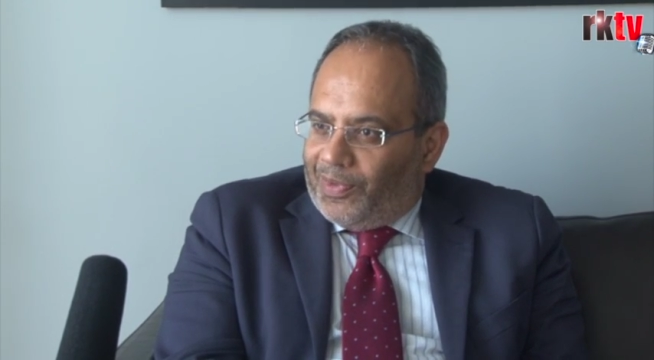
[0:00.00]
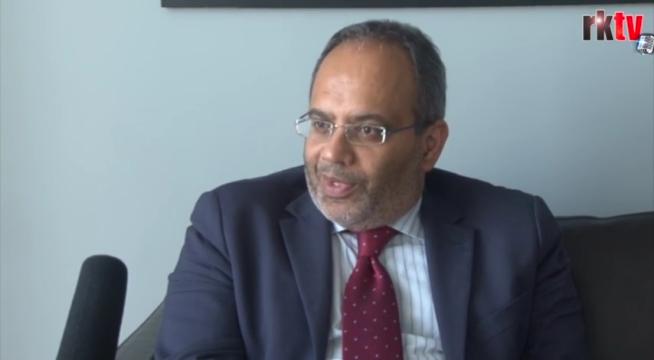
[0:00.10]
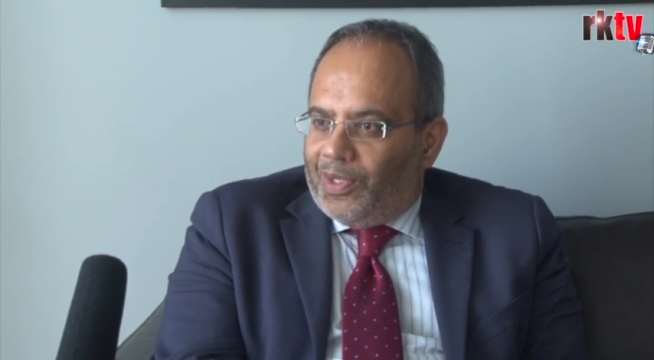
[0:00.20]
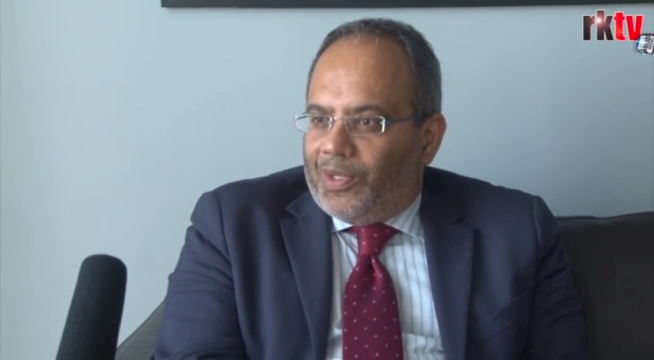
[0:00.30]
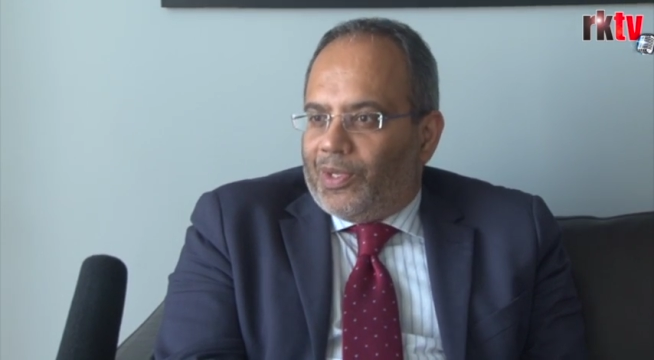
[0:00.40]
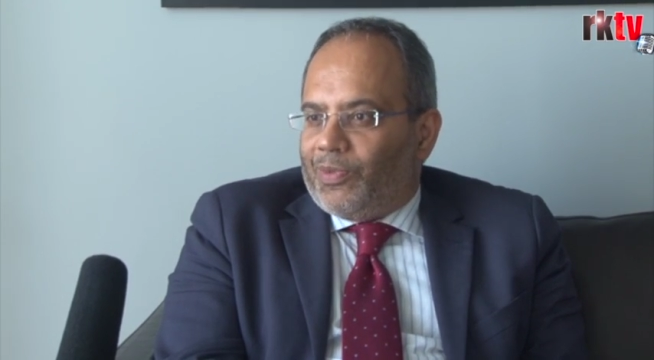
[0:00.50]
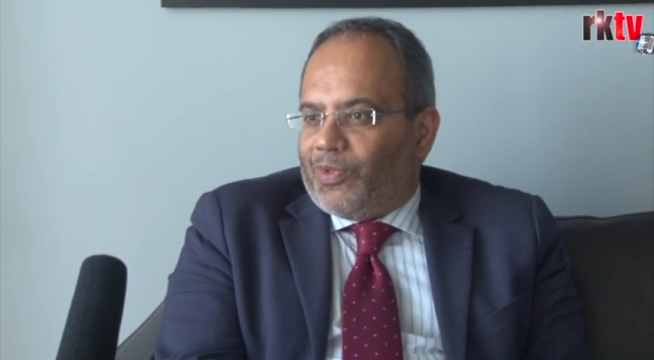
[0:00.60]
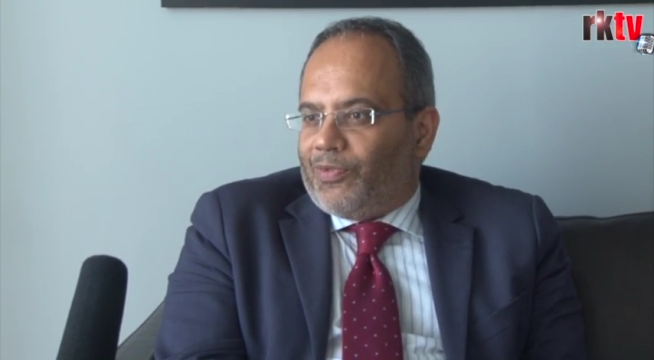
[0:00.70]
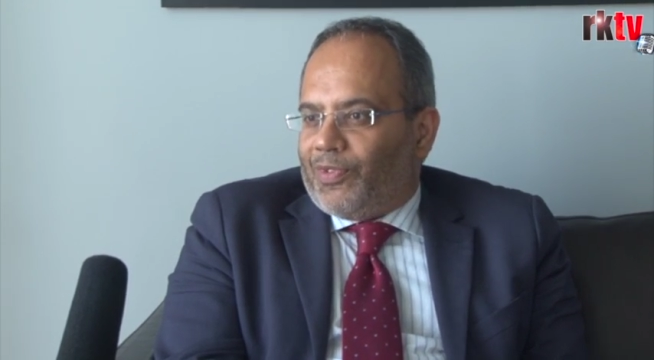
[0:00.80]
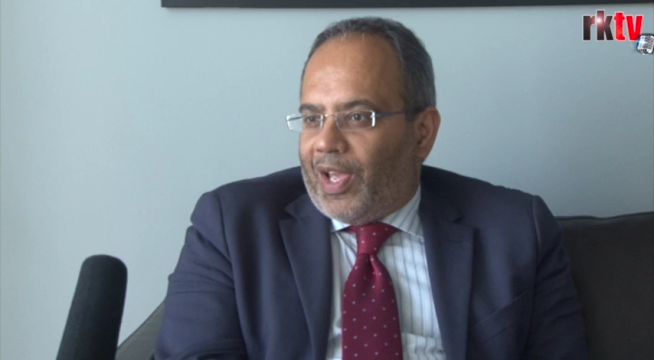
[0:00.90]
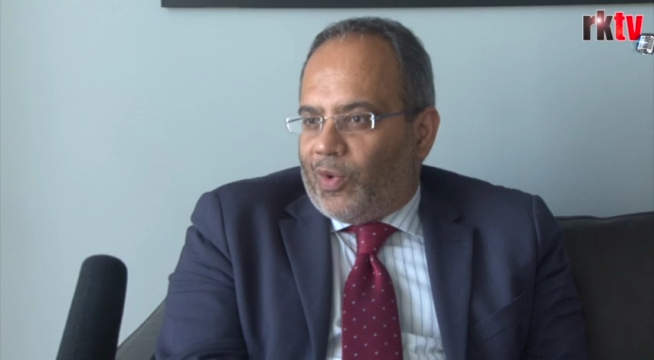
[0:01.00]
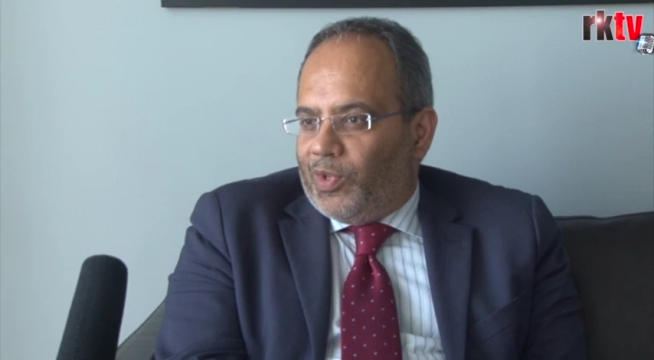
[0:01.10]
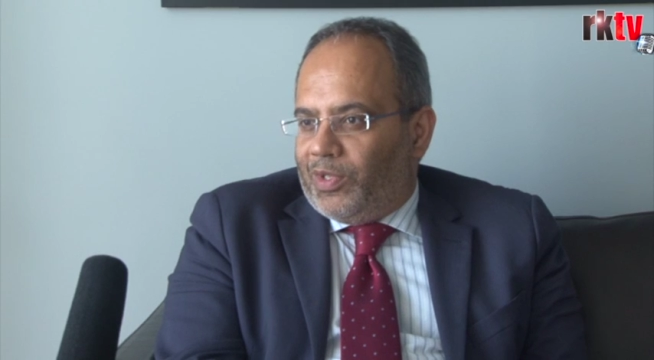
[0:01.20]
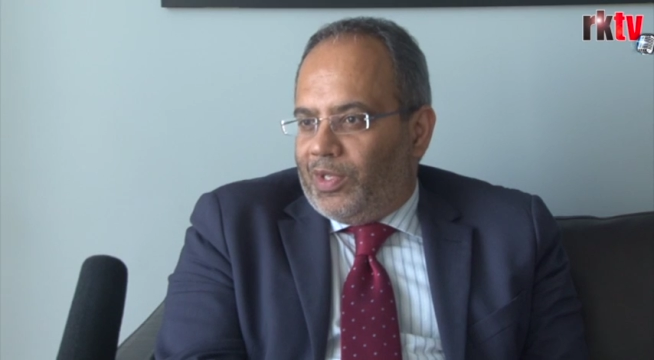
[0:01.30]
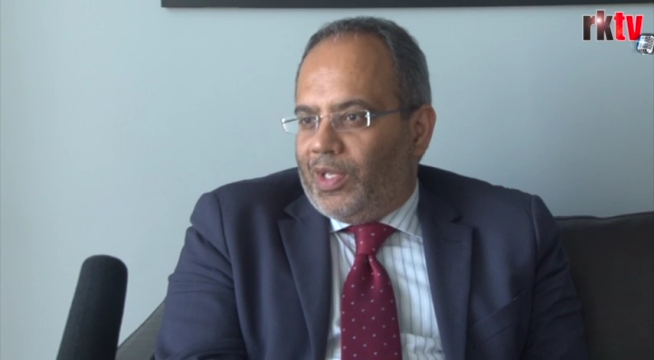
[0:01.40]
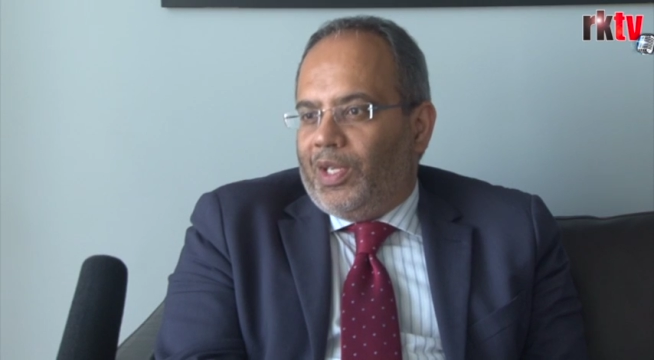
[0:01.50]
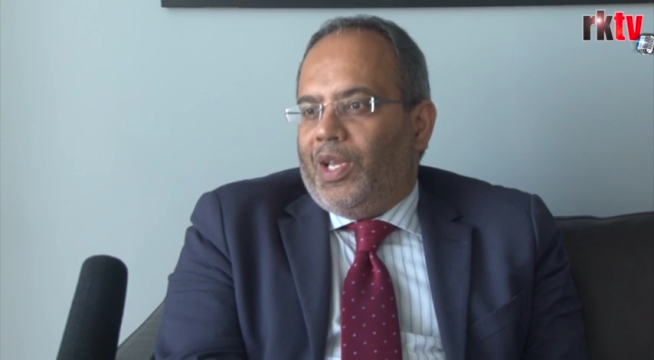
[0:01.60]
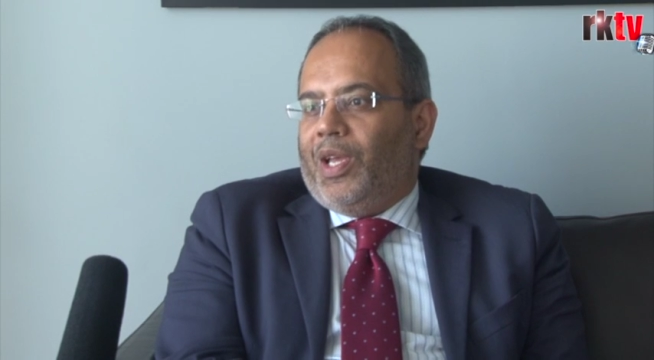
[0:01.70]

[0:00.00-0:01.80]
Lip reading: in terms of equity,